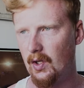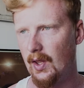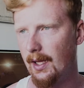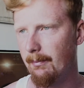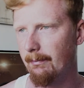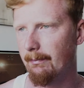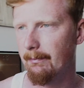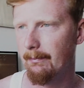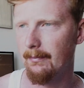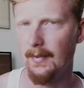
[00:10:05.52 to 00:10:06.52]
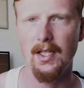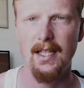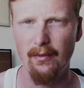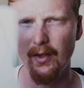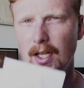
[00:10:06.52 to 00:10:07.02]
I
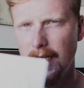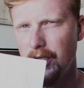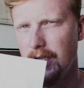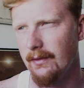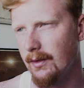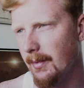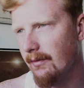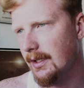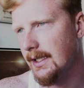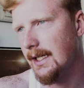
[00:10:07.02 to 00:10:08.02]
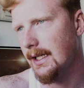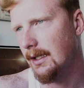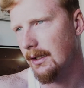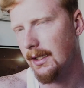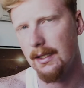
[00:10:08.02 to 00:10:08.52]
definitely achieved them every day.
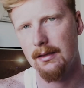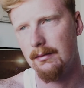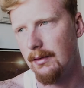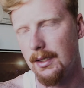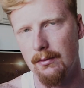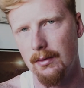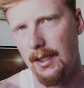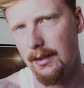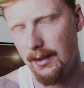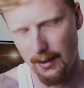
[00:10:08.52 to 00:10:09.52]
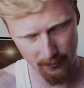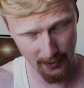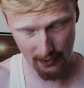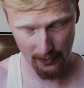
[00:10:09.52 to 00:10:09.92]
That's what that's telling me.